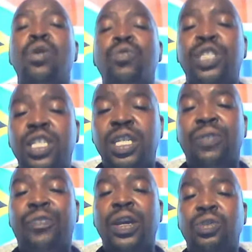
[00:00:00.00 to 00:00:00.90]
which is
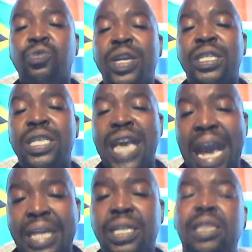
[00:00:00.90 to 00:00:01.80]
referred to as the
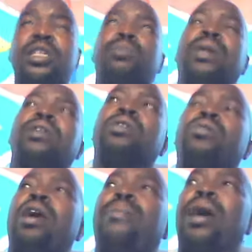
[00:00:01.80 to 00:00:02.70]
Act in this
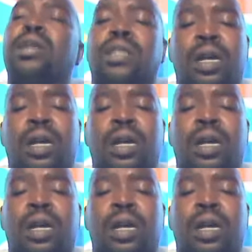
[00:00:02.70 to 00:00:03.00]
particular matter.